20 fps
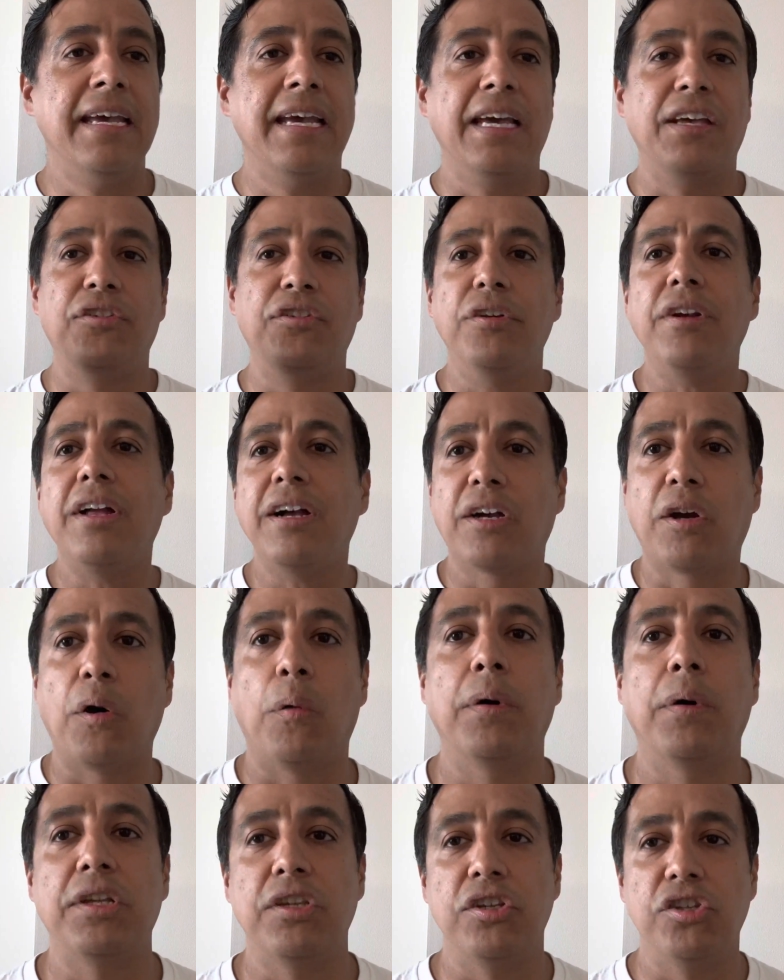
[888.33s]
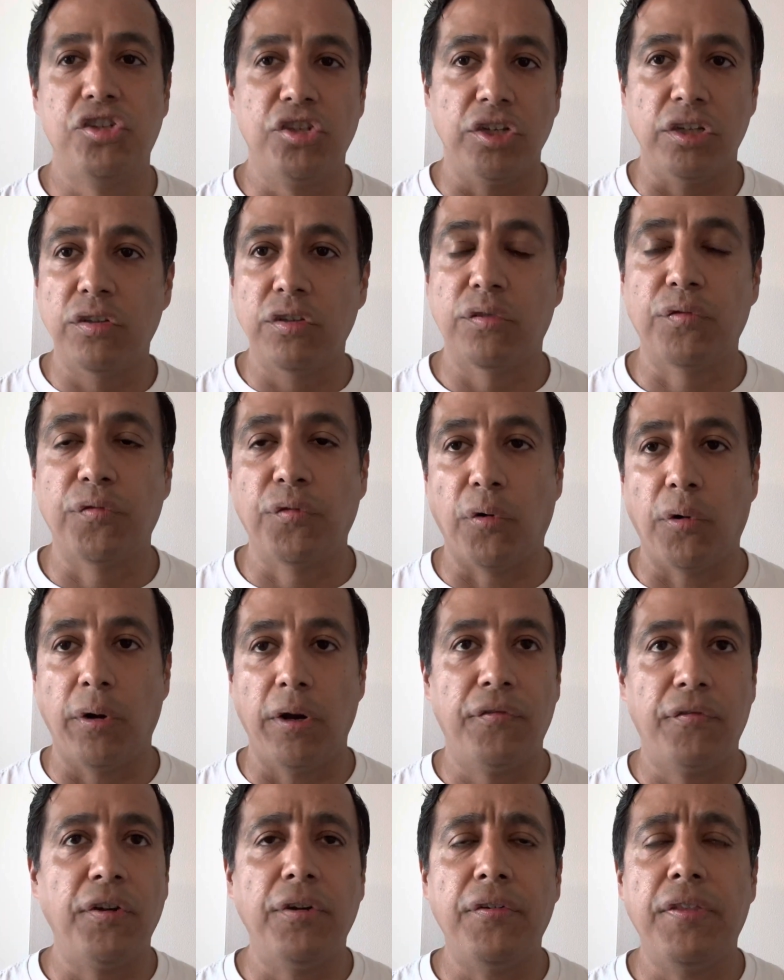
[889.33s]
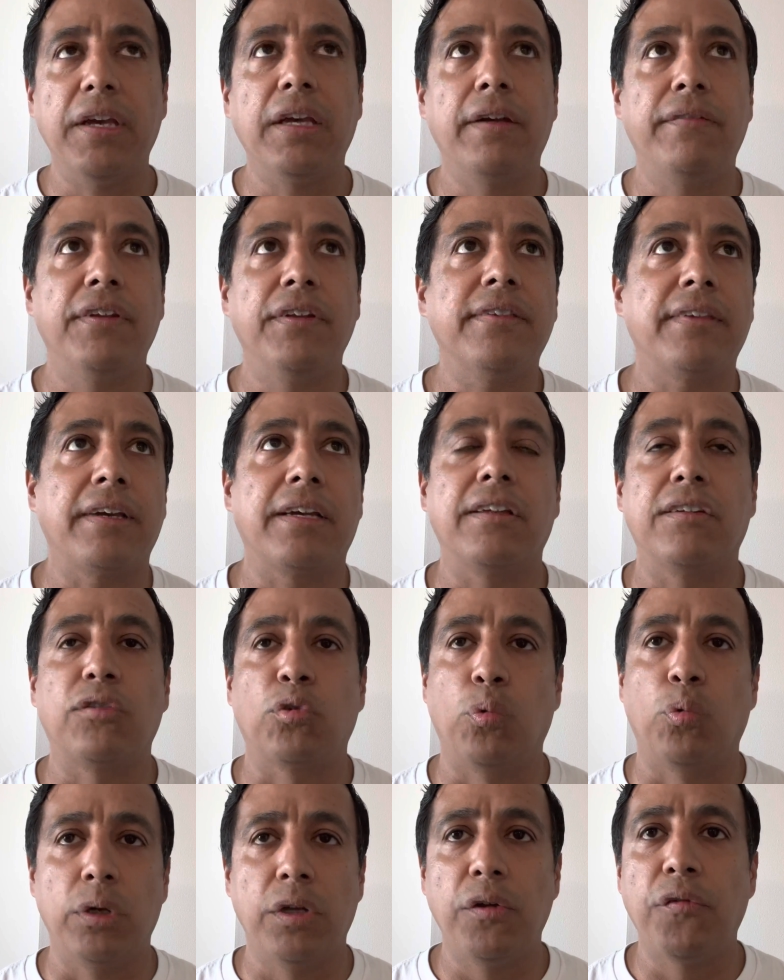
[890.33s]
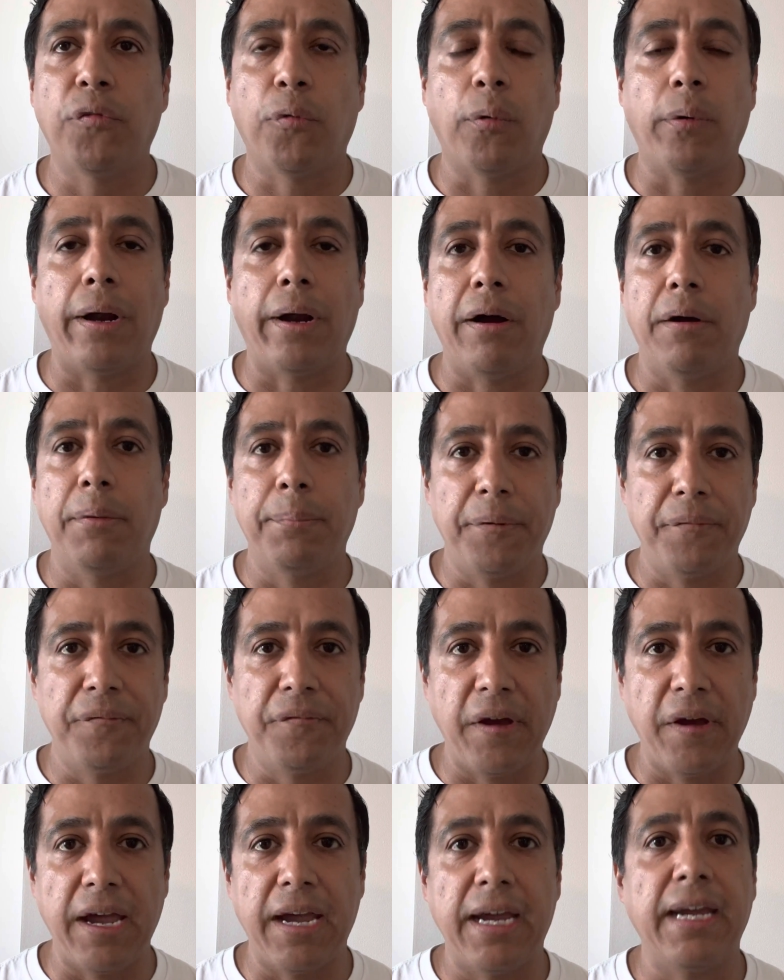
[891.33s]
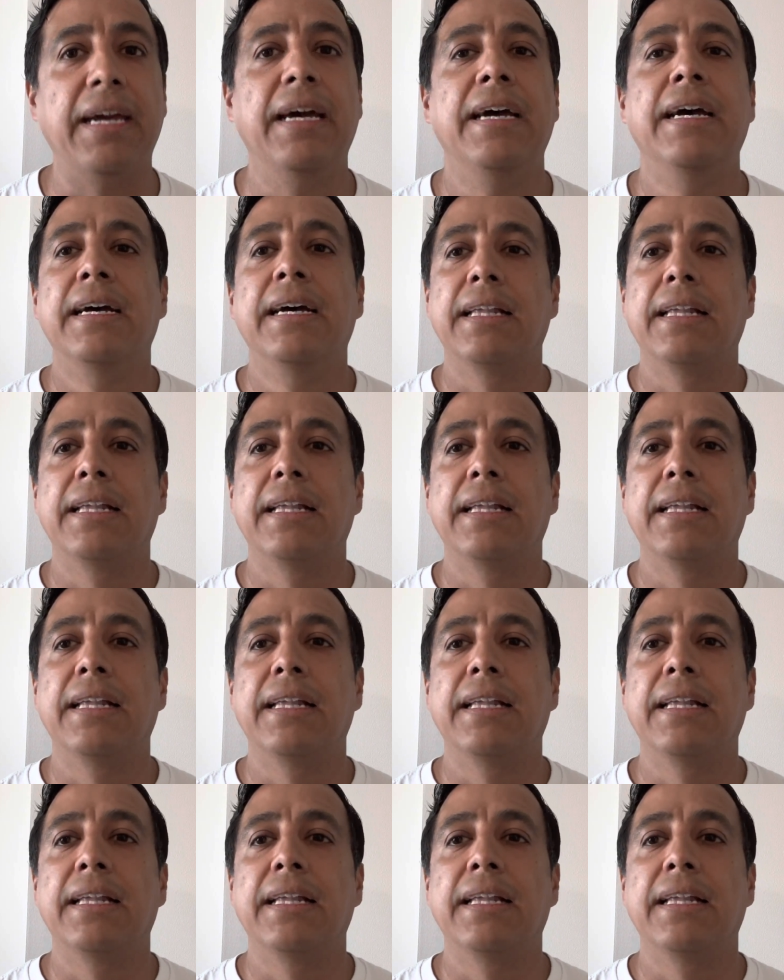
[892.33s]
is you're not going just for, if you're thinking of this like a 24-hour buffet,